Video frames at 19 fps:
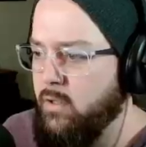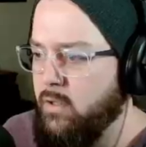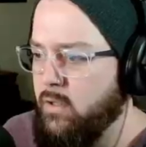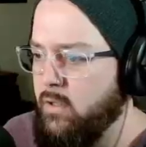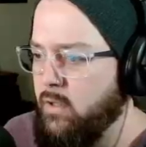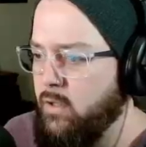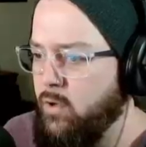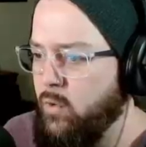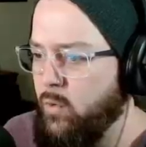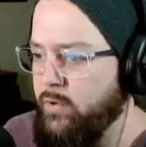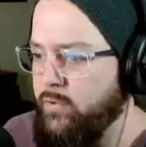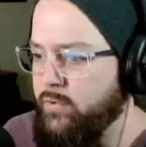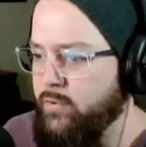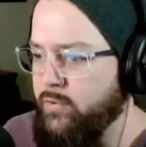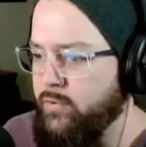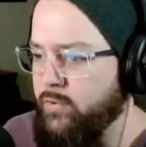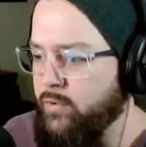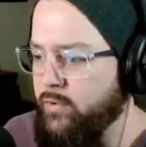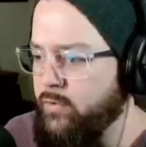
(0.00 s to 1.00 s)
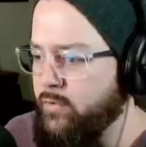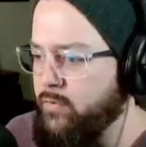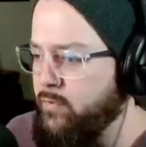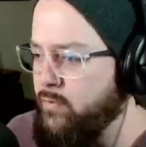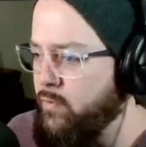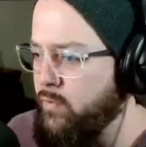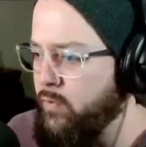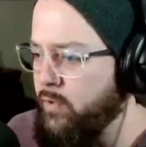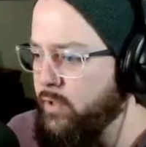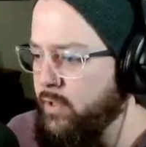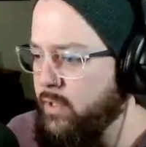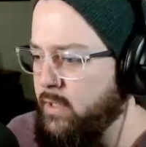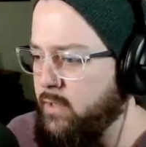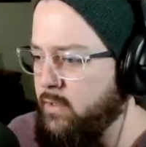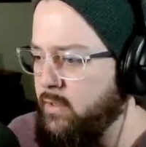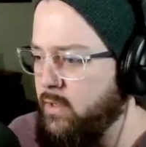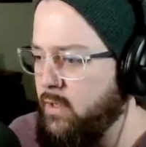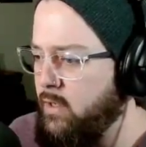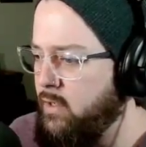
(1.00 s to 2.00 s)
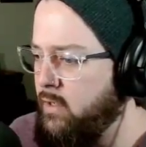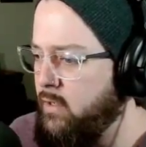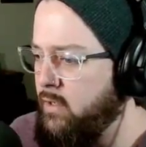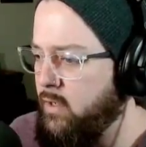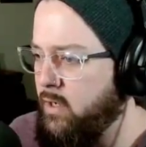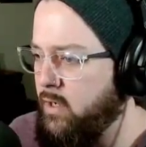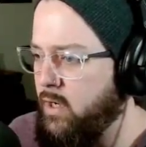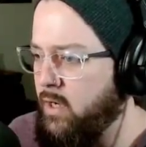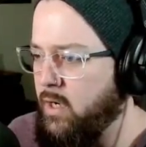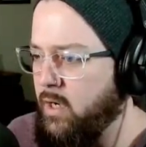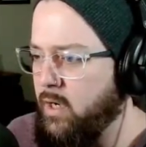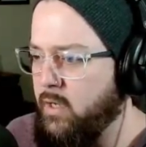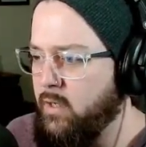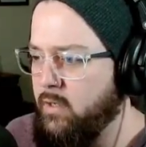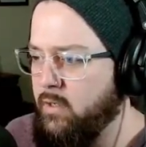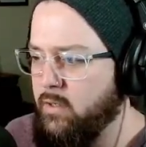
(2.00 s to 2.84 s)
The noises are really odd.